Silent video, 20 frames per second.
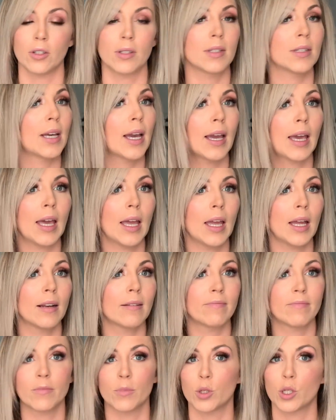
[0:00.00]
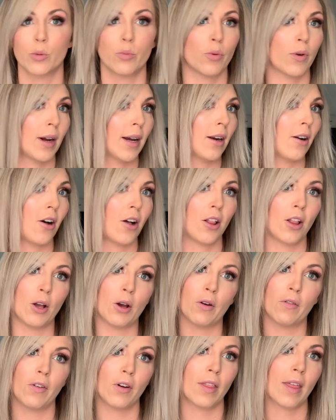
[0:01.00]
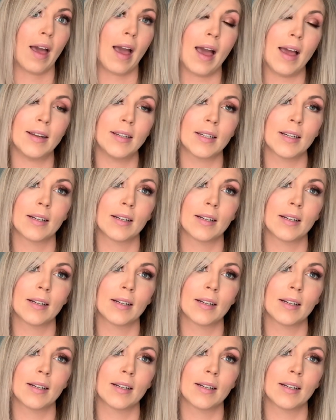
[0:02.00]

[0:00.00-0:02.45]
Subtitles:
take it, spray it all over the head,